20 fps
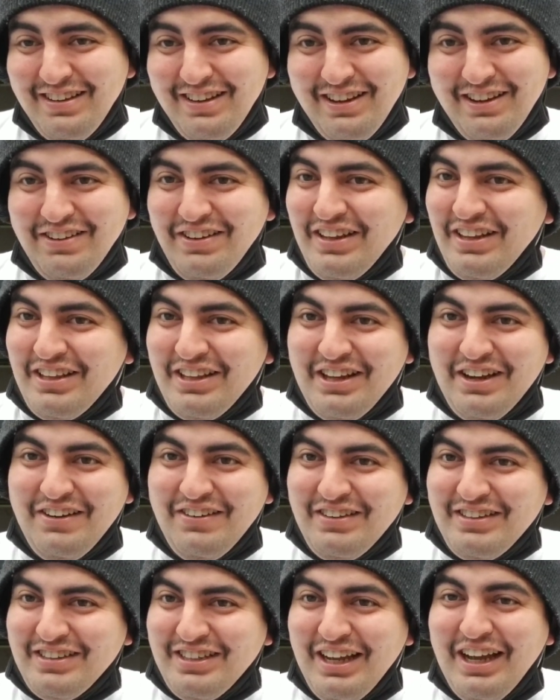You need to
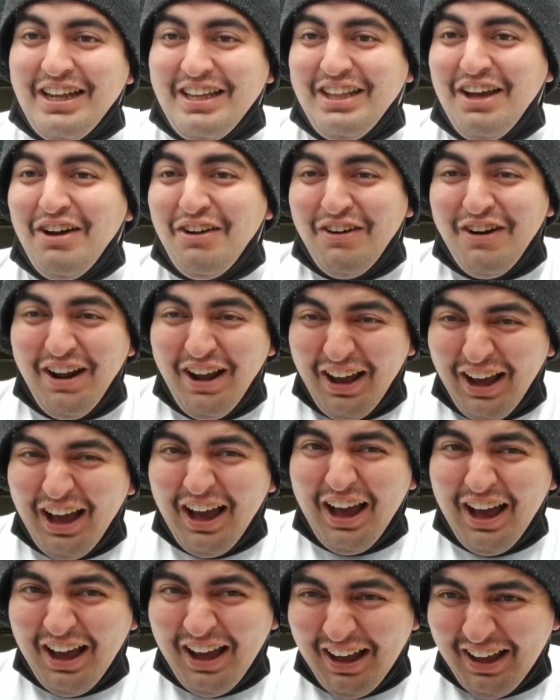go inside. You
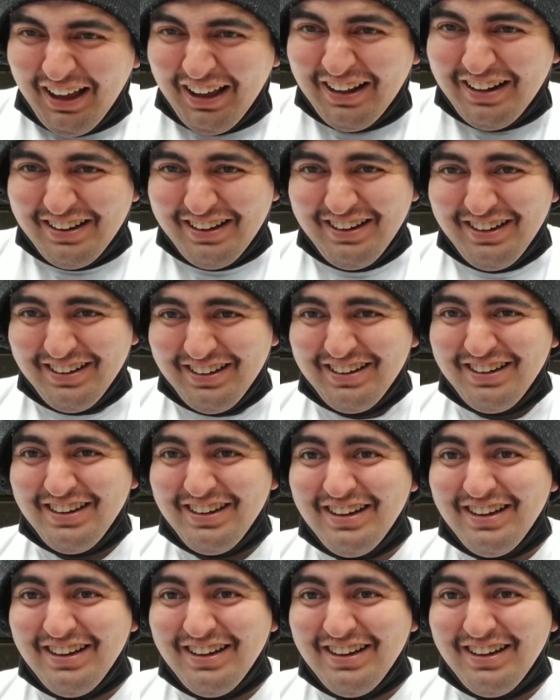need